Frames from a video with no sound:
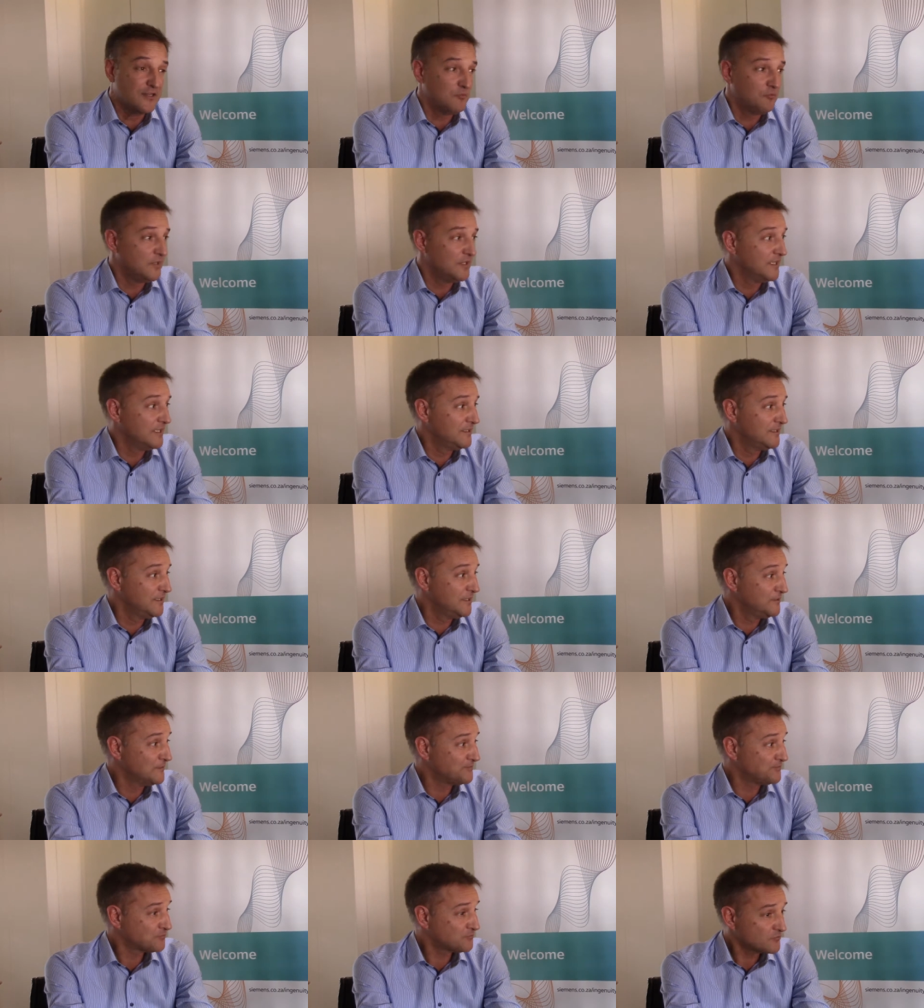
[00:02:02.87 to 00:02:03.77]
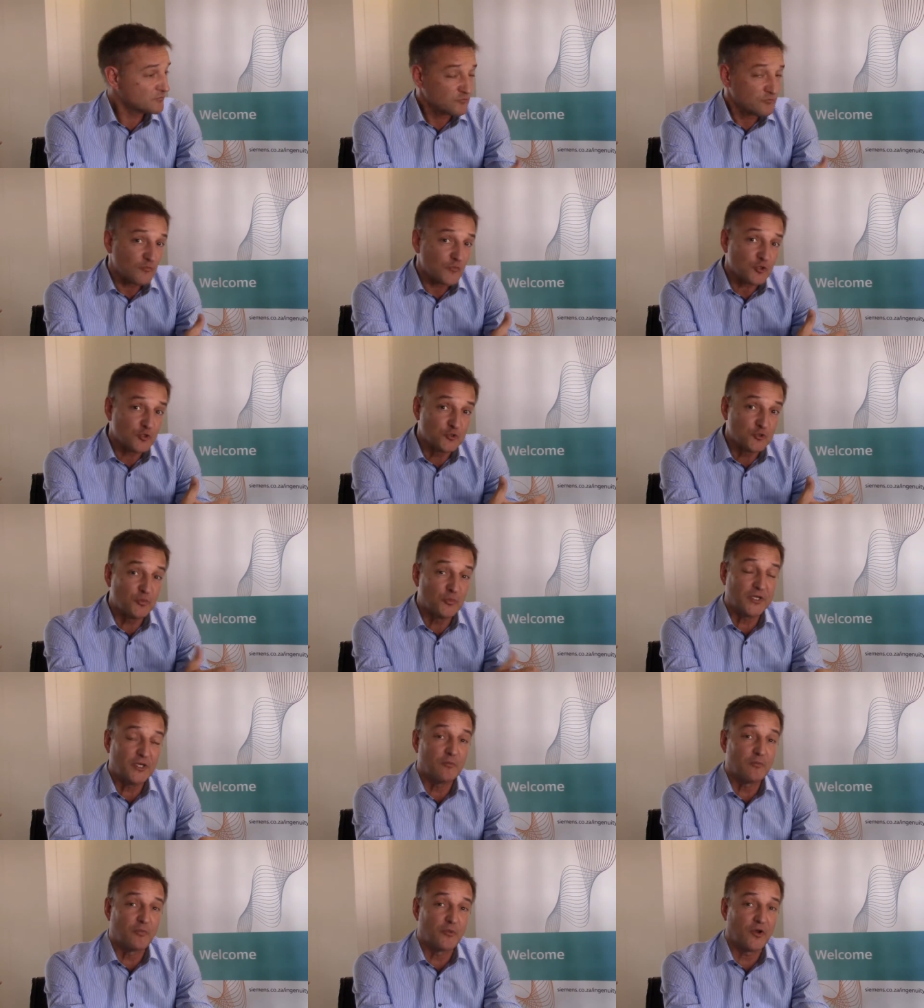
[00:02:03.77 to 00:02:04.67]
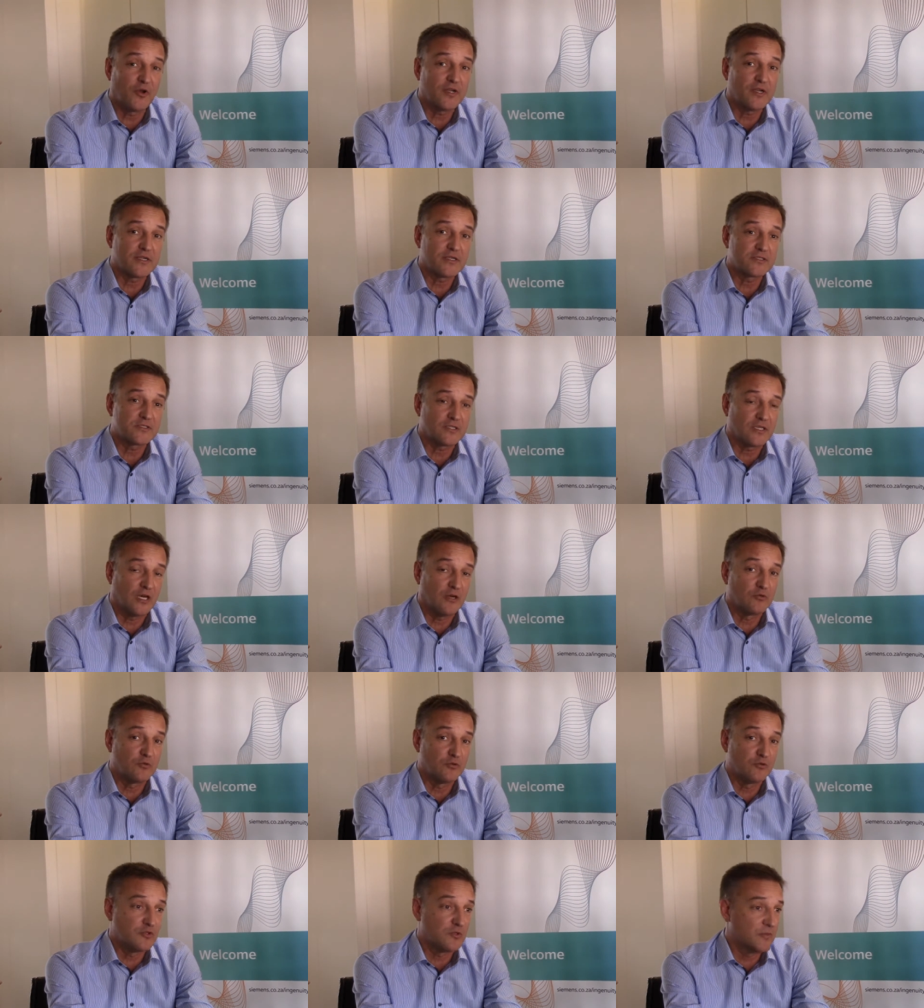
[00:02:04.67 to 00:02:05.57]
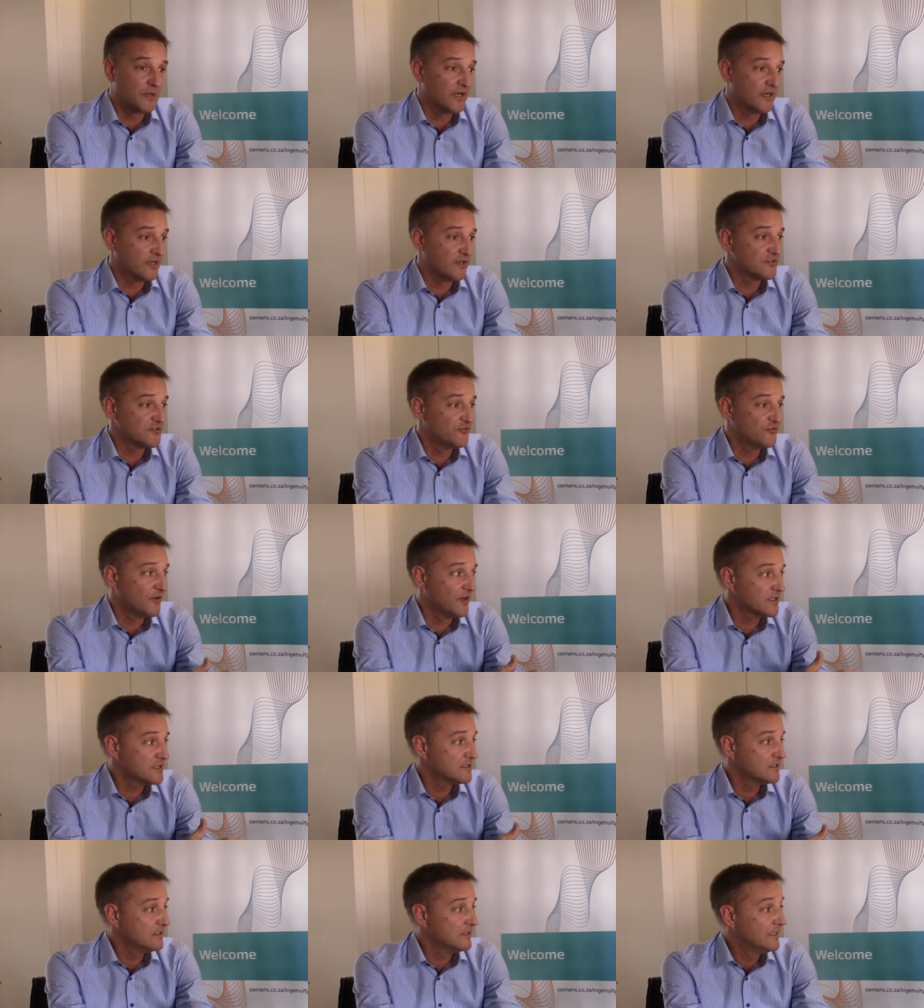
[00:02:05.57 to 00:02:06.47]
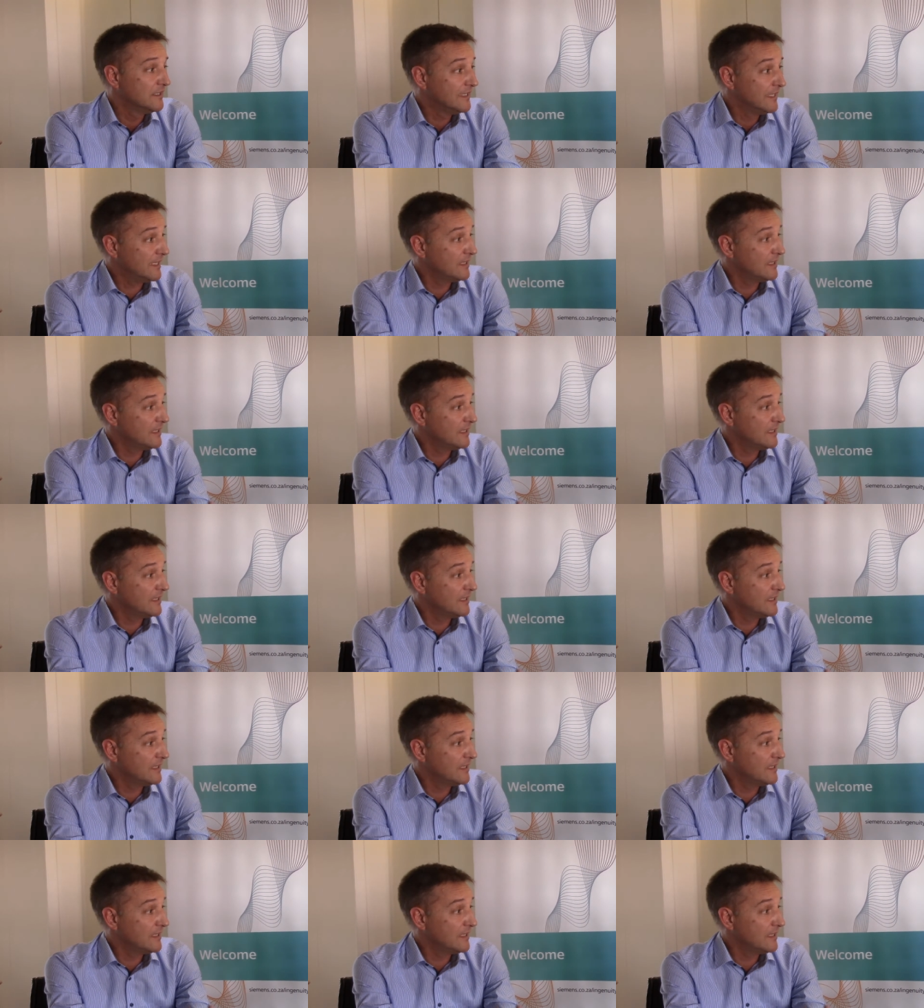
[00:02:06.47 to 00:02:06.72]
the ability to bring products out to the markets faster.